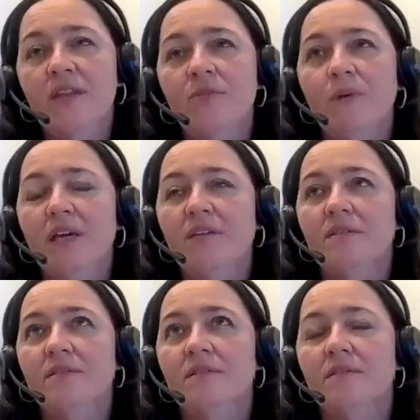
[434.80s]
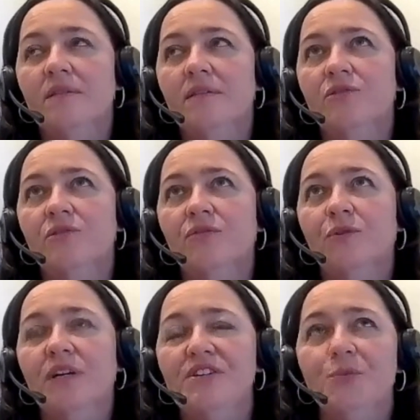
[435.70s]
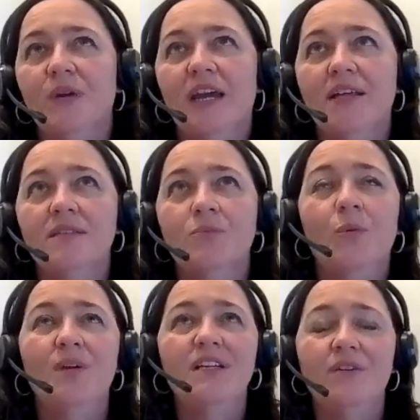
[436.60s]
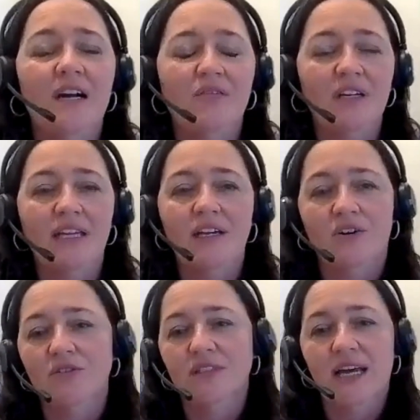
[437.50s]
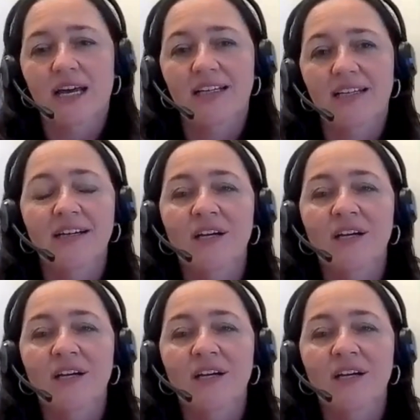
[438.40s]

the biggest sort of question we get is we don't have any content.